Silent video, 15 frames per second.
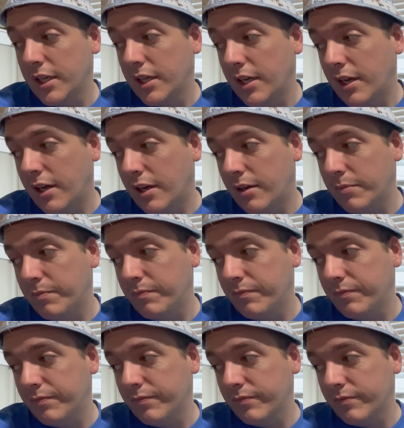Um,
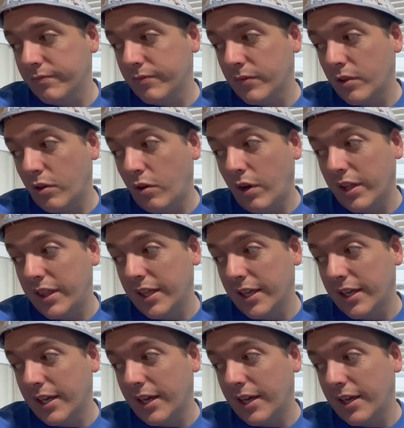oh, I
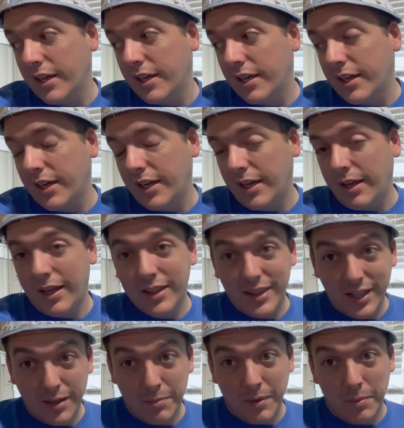think I
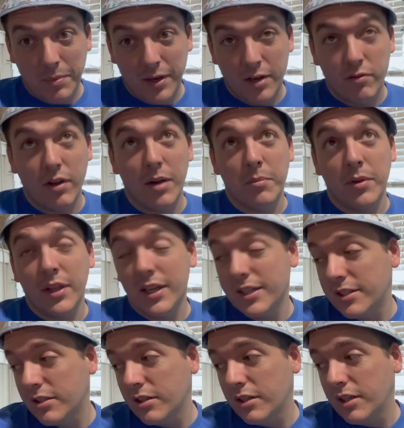think my Peter rambling
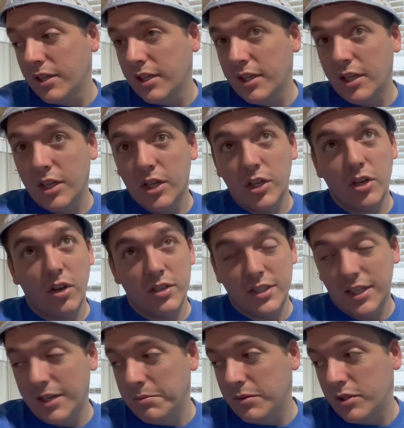is causing
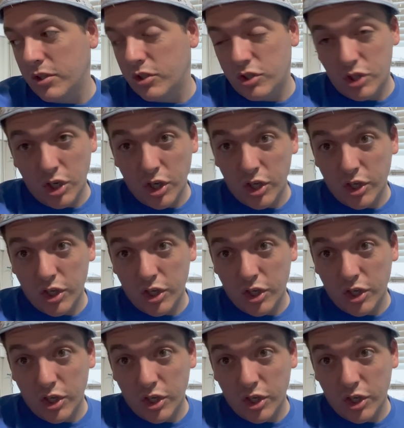him to stir.